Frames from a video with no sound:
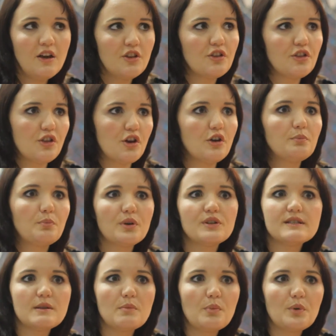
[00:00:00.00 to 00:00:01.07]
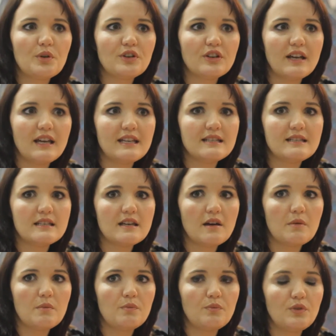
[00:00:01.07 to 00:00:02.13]
The third principle is
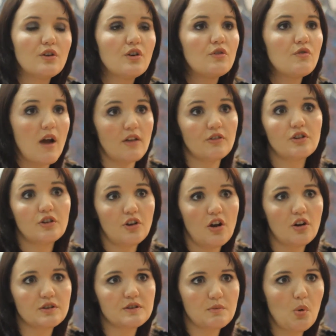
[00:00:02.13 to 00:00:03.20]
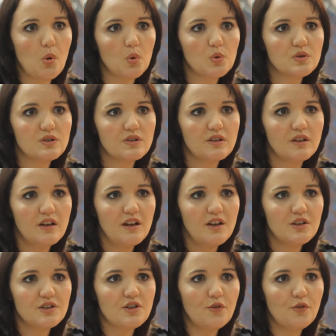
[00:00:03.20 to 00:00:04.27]
around-the-clock support.
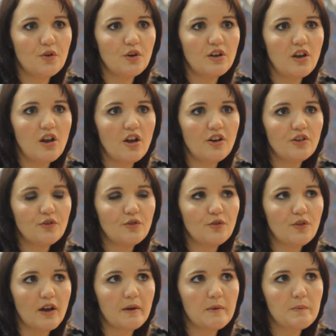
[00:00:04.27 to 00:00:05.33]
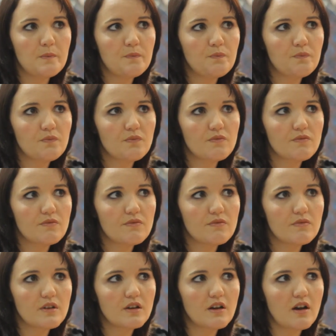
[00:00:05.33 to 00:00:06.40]
So for a lot of
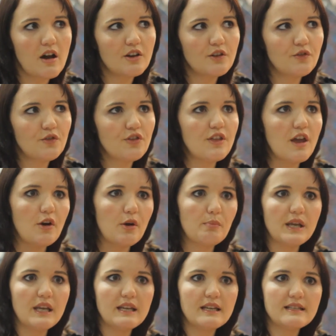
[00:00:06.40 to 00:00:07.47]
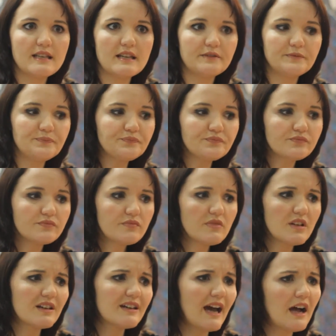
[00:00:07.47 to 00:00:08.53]
kind of therapies and
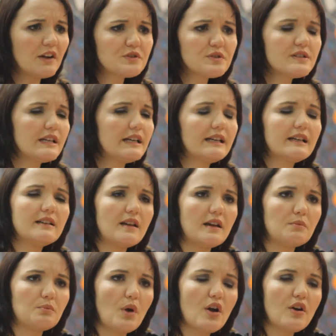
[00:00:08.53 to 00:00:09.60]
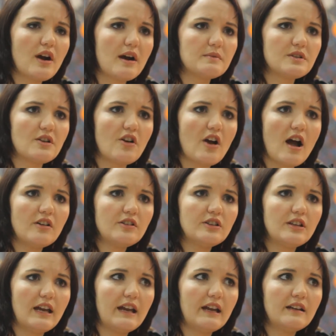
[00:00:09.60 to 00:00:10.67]
counseling and programs that are
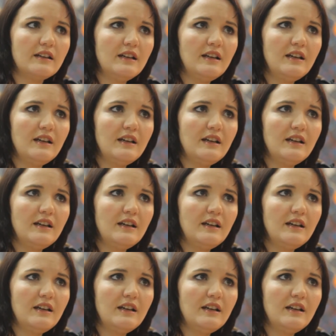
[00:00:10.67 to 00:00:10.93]
out there,